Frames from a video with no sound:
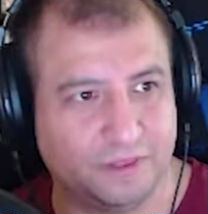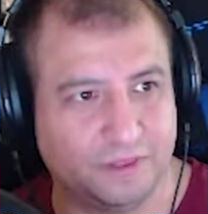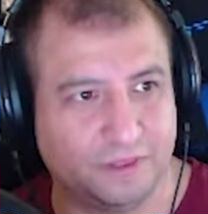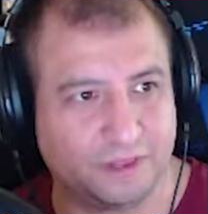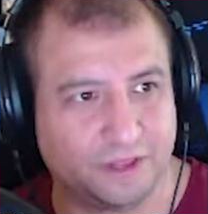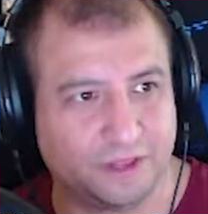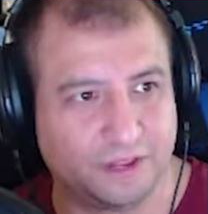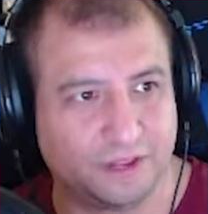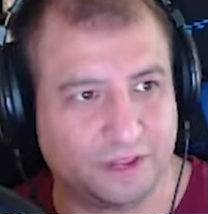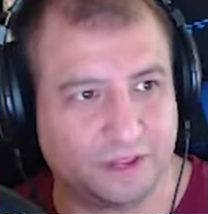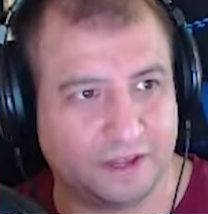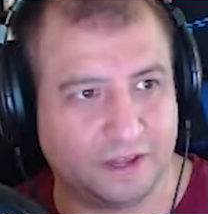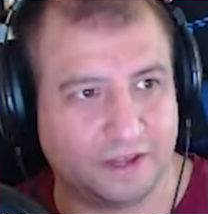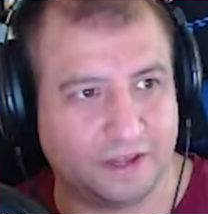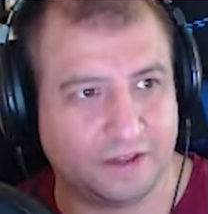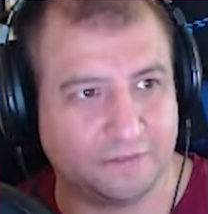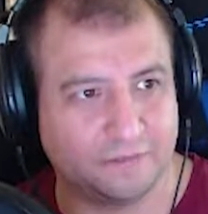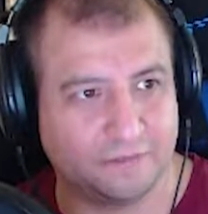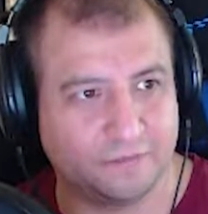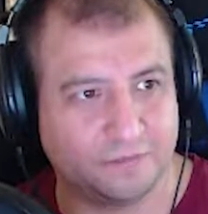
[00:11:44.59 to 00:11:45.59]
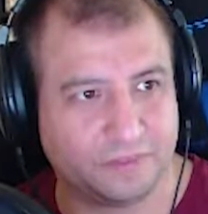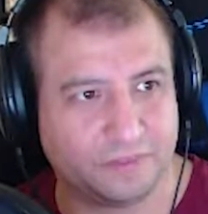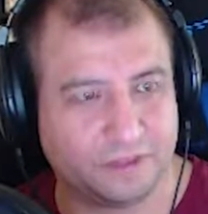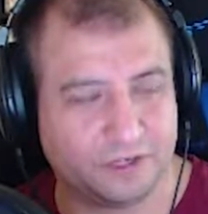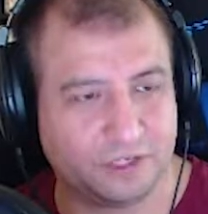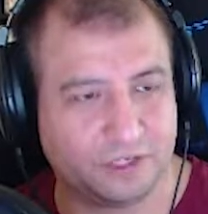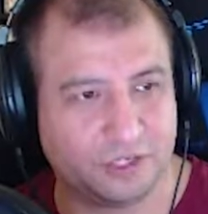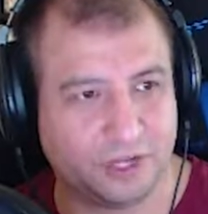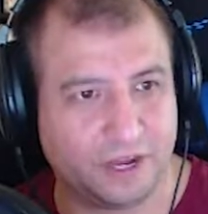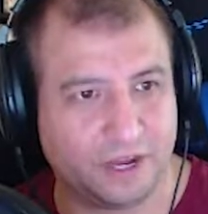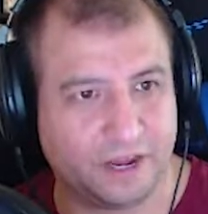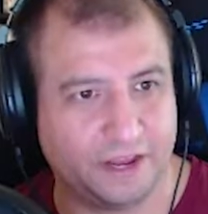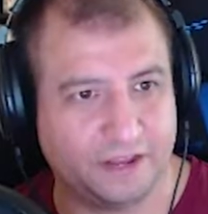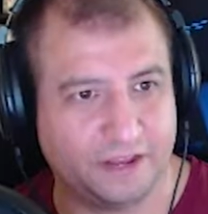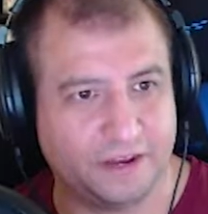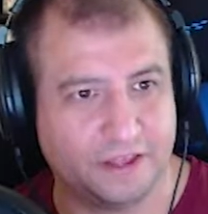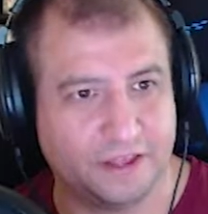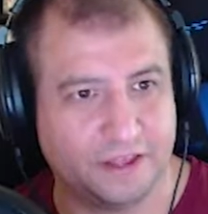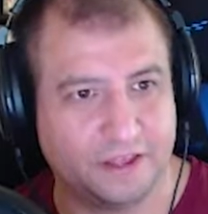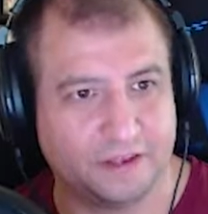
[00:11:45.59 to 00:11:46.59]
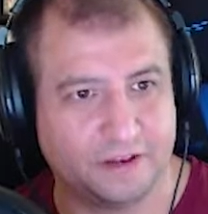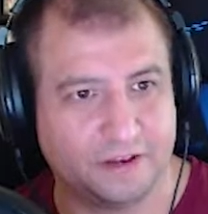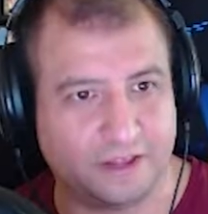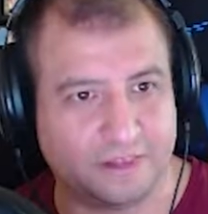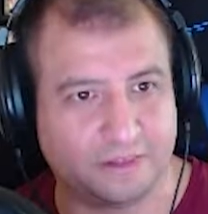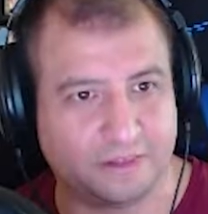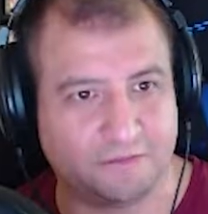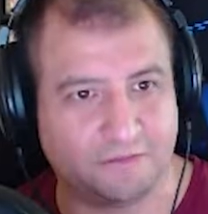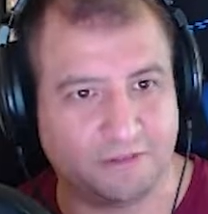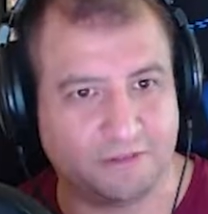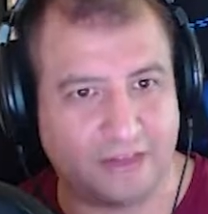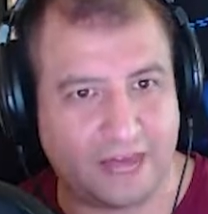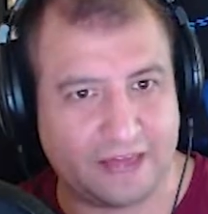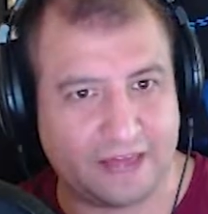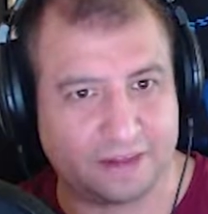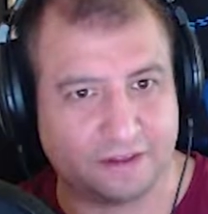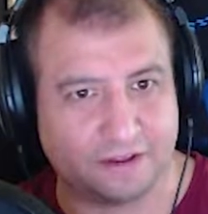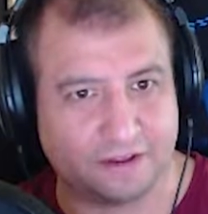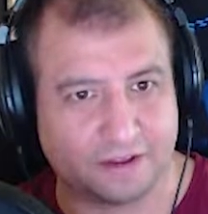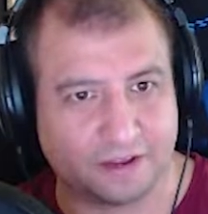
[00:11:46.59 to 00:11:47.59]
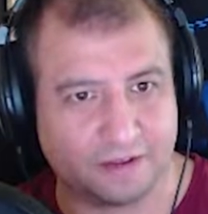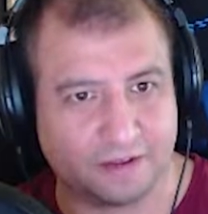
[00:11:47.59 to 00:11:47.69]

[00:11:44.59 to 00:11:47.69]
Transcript: like the shine, not the flat look.